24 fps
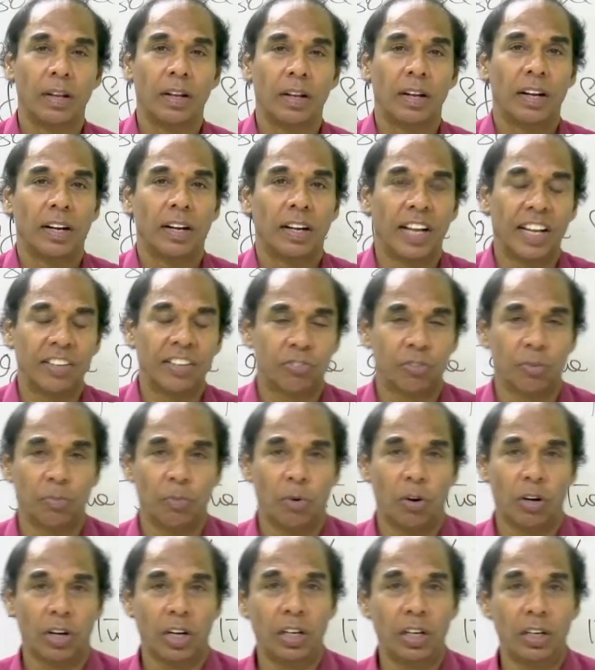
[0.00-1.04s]
Next
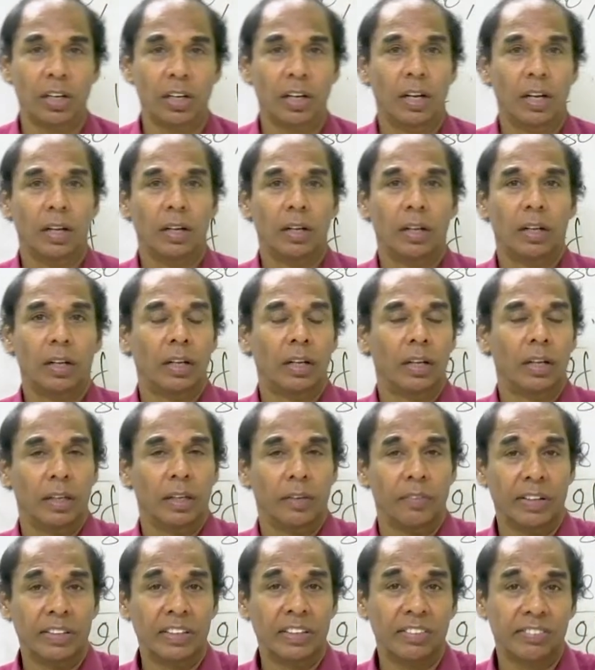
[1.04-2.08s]
model.
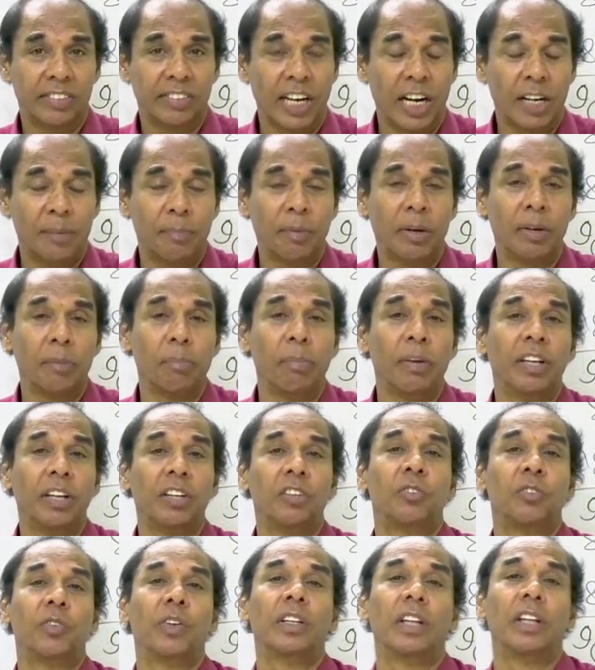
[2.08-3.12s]
When the statement
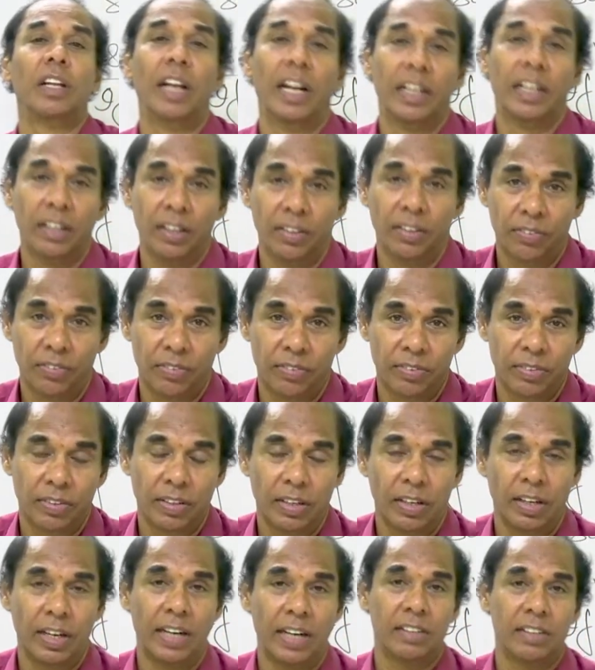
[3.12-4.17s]
begins with letters.
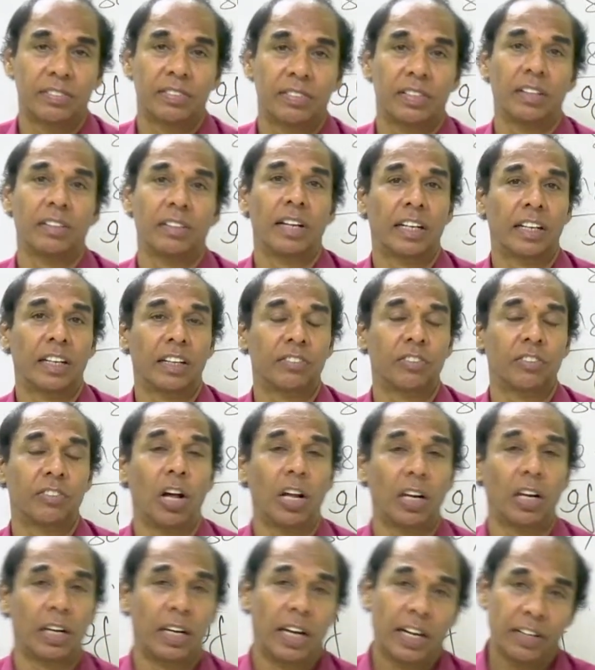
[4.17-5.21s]
Let's
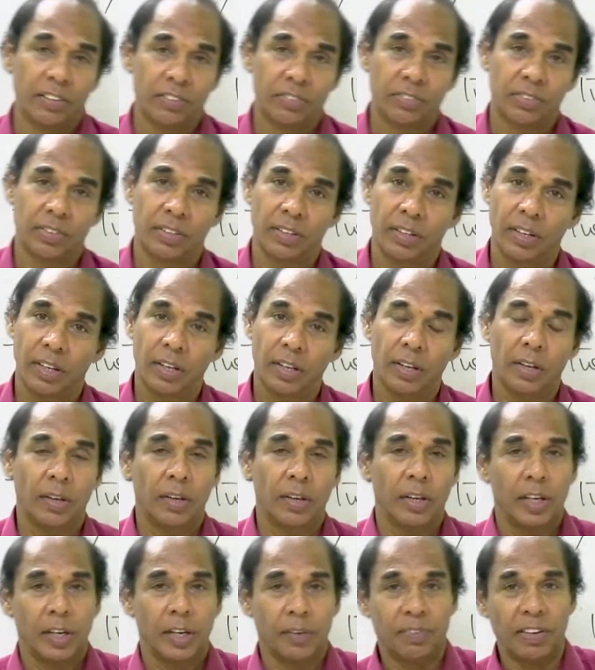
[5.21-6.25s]
or let's.
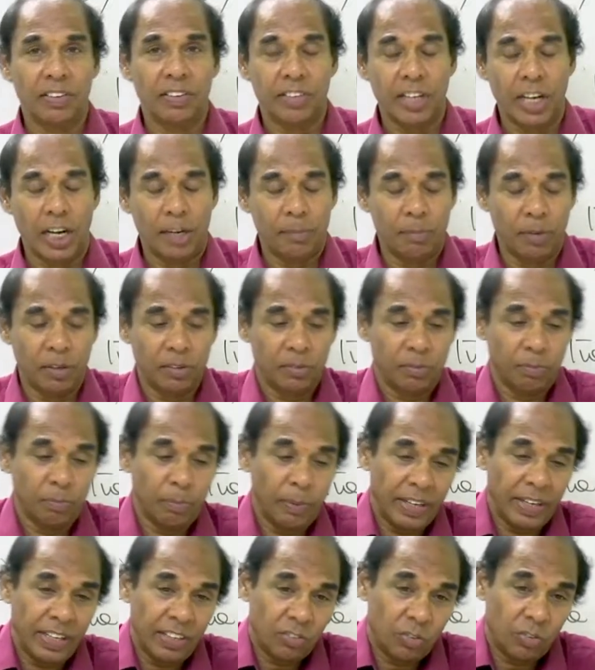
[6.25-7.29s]
If the statement
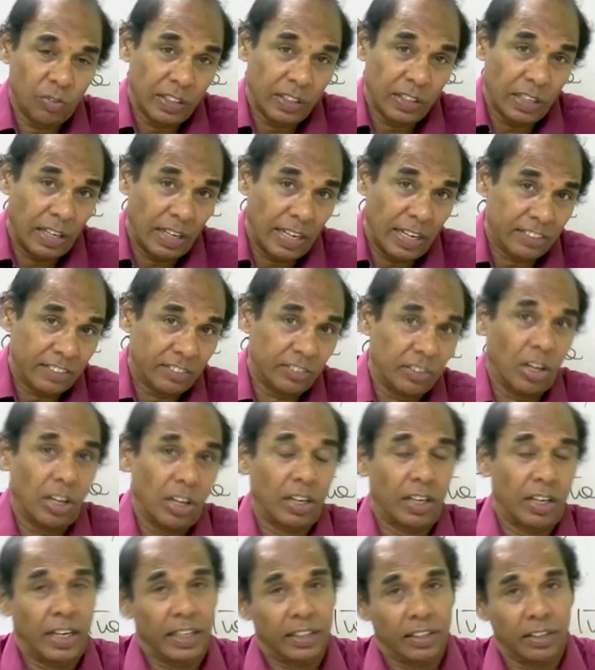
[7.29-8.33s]
begins with let's or
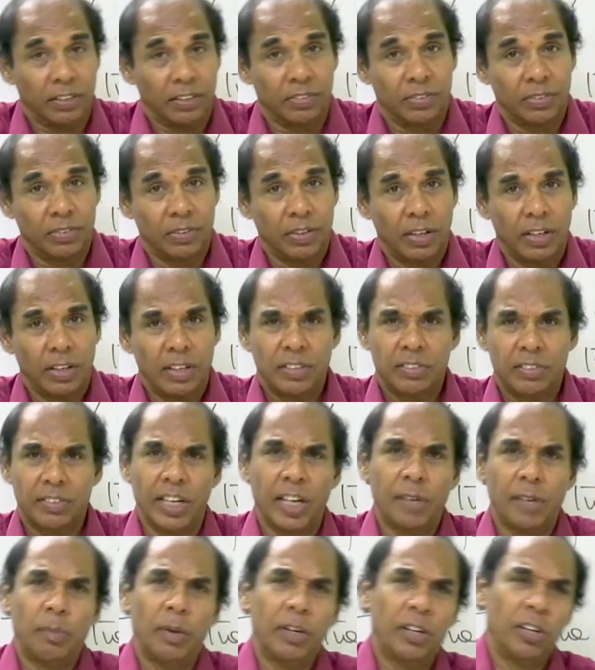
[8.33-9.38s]
let us,
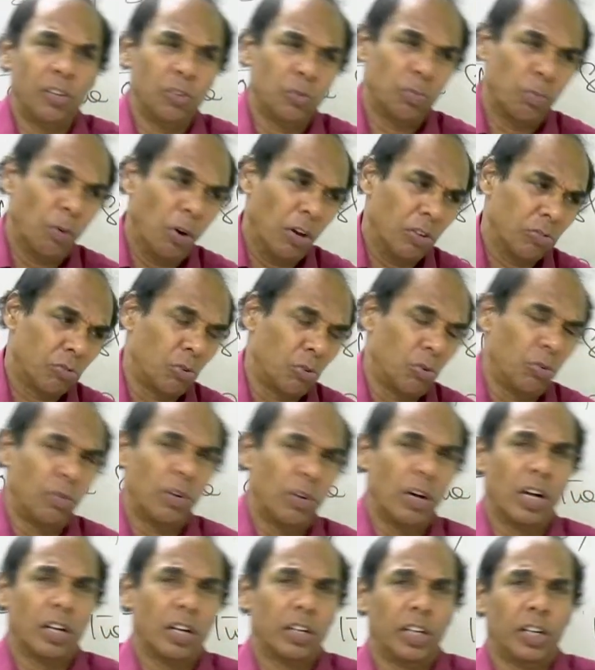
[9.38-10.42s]
statement is positive
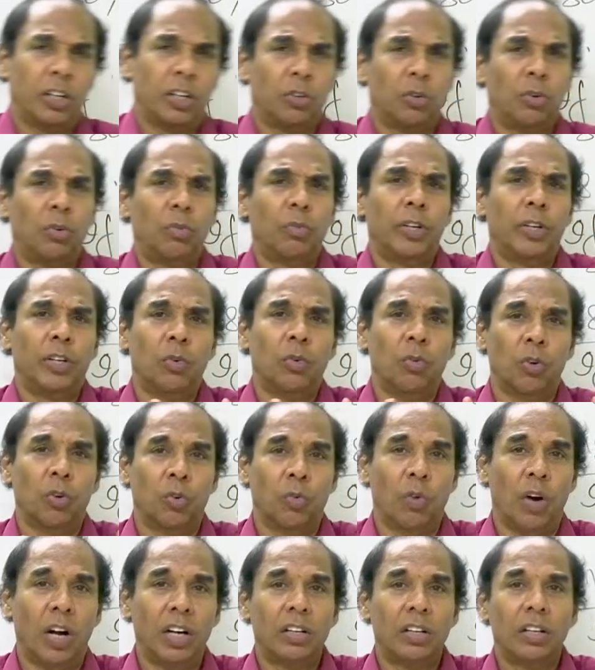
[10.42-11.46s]
or negative, we don't
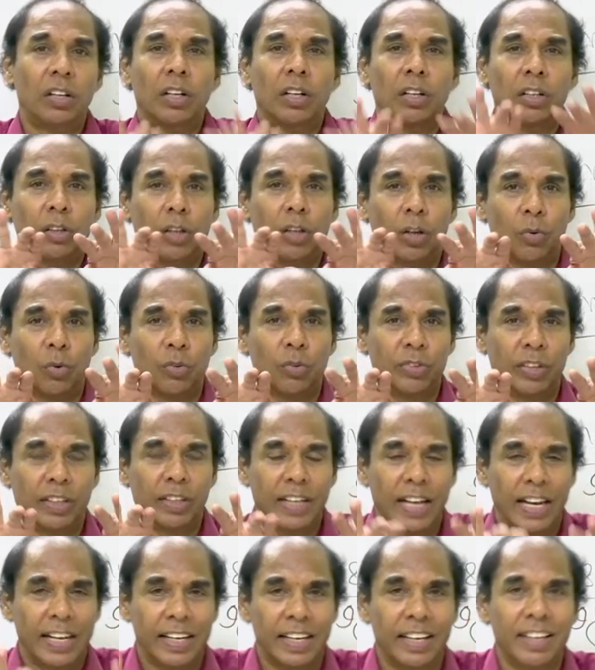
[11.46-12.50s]
want. The question
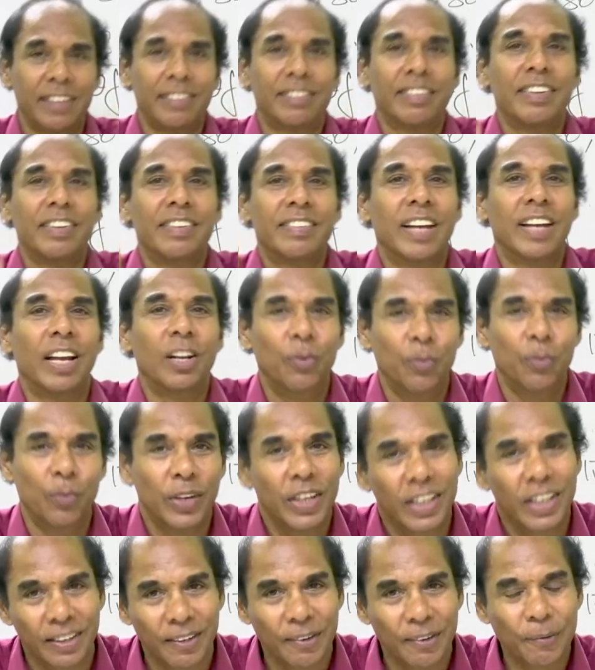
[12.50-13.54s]
tag is shall
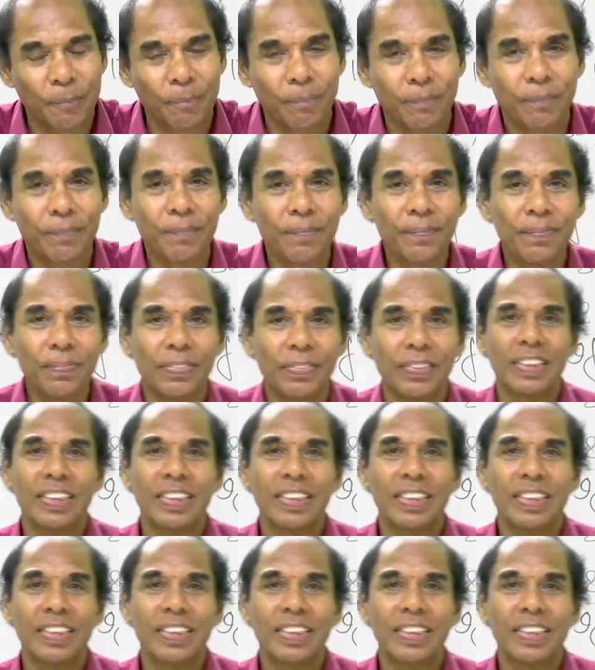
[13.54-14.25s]
we.